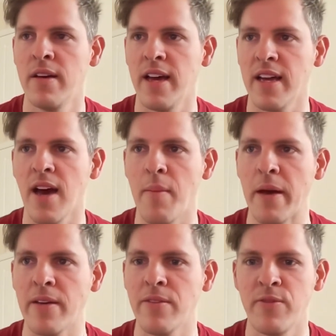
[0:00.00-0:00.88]
I got
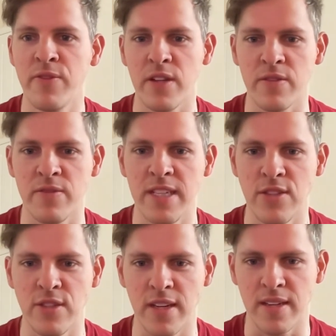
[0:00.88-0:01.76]
my fill of
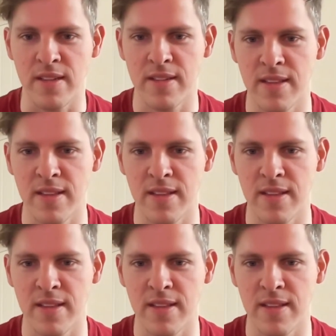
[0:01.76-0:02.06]
teaching.